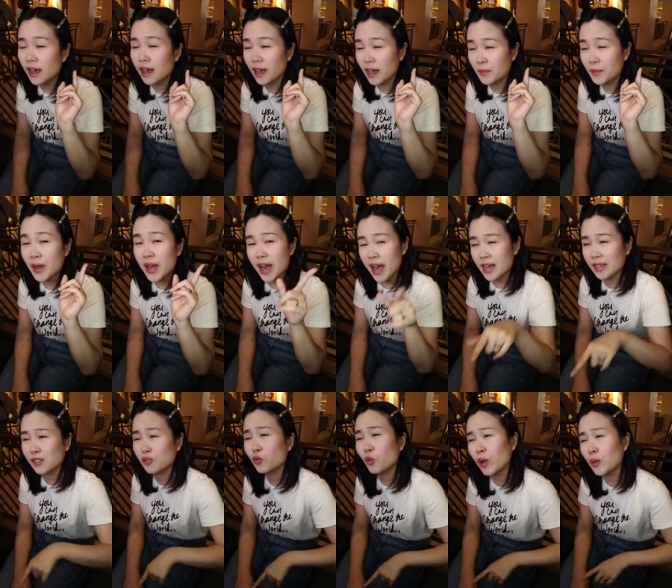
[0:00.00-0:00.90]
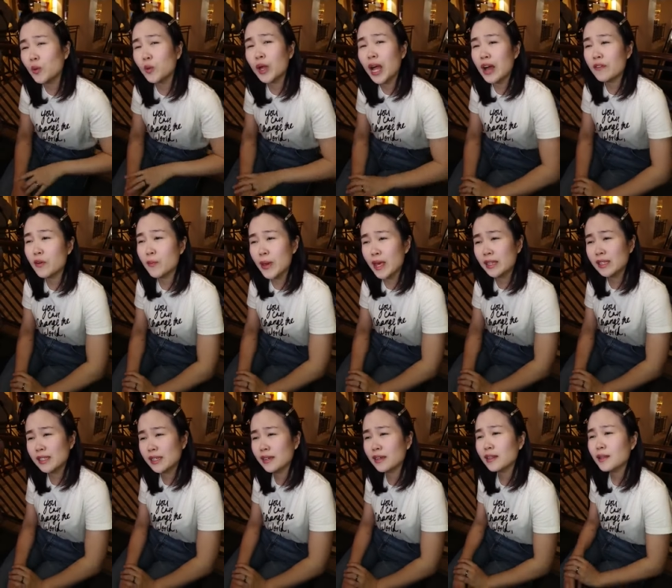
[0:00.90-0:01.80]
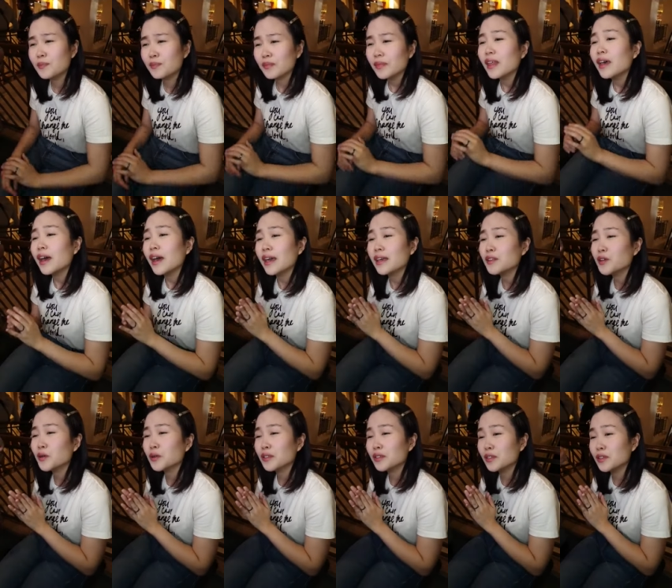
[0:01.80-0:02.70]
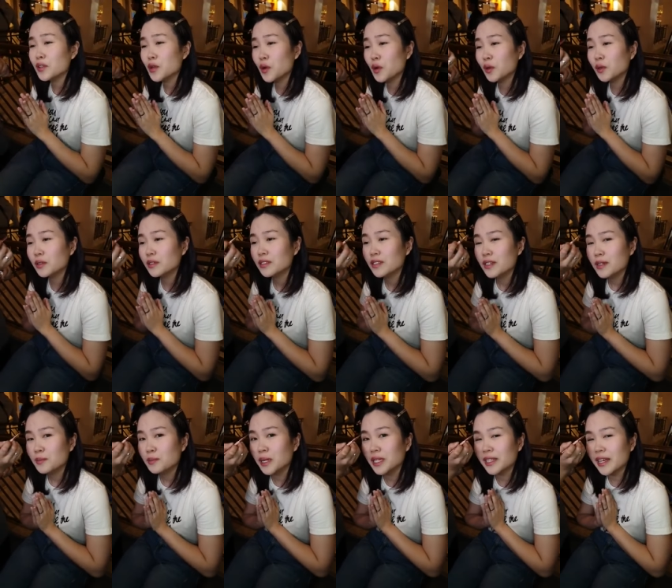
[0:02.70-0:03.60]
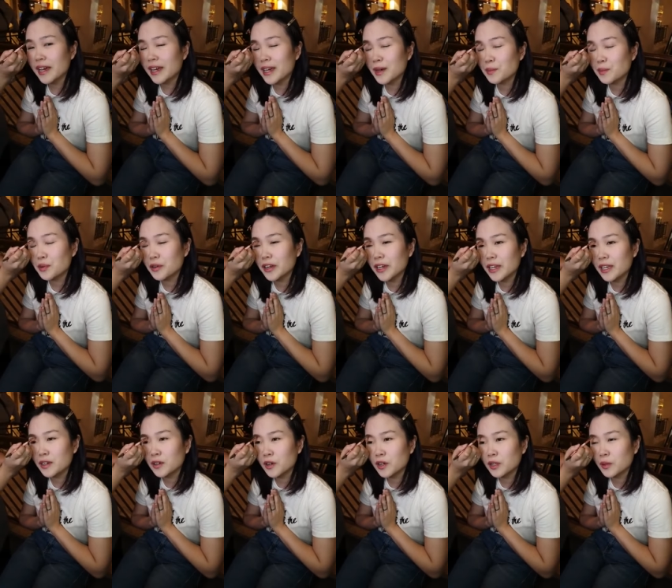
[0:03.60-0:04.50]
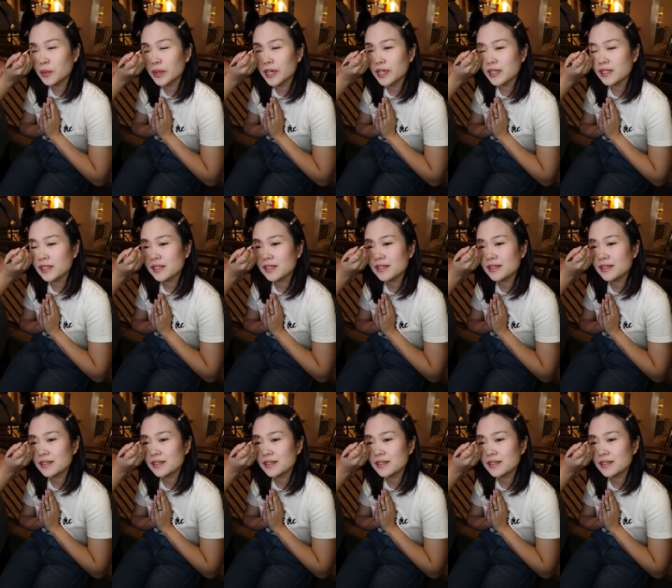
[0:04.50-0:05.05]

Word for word: Um, as to when we will have a pencil, I don't know, but I am praying always.